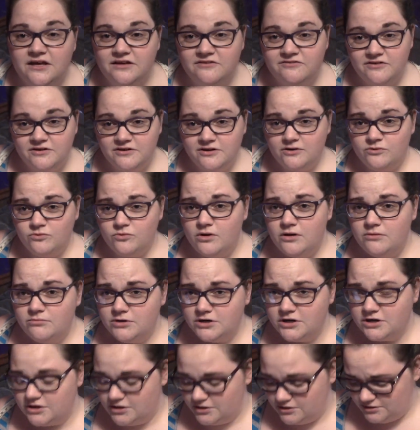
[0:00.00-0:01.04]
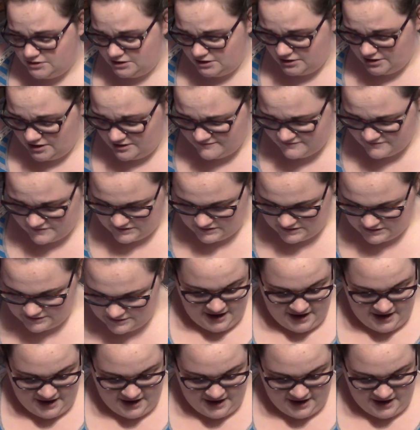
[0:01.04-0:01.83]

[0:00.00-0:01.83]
I found at Walmart. I love it.